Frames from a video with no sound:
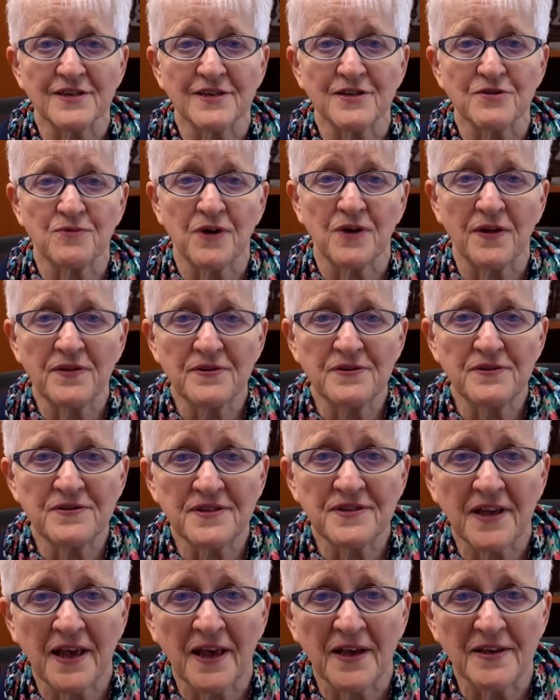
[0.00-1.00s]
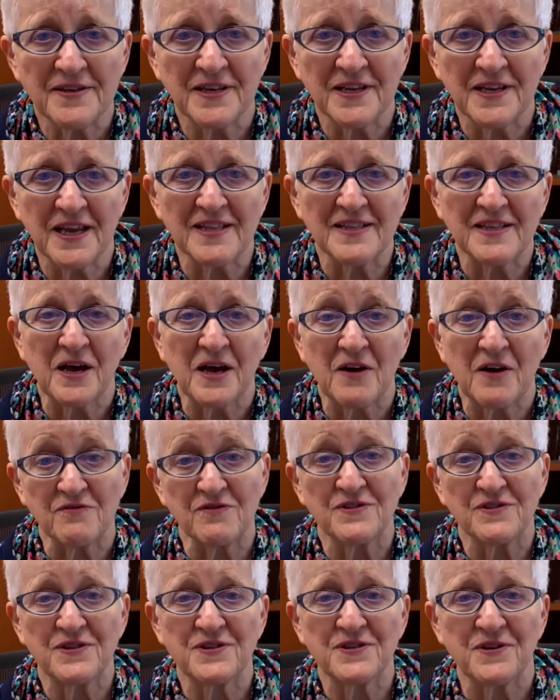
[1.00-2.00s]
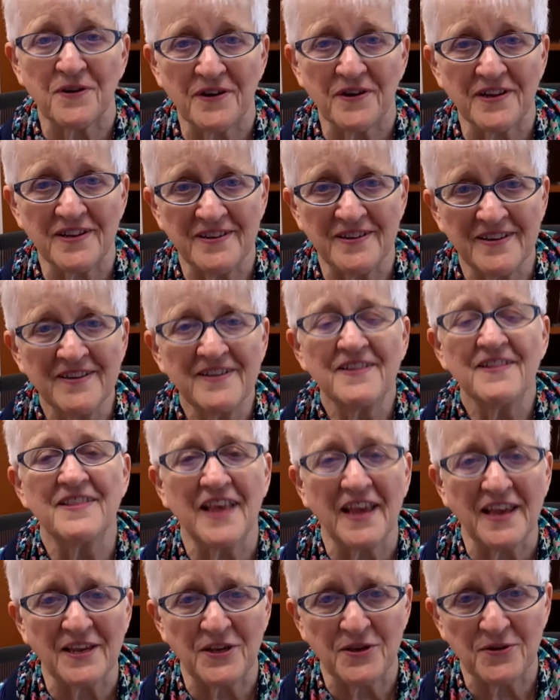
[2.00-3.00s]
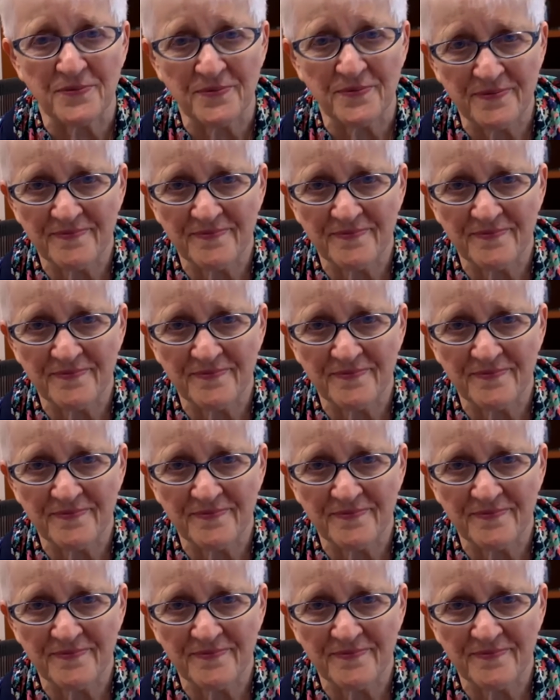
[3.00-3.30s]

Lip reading: Carruthers and to get the conference started. Thank you.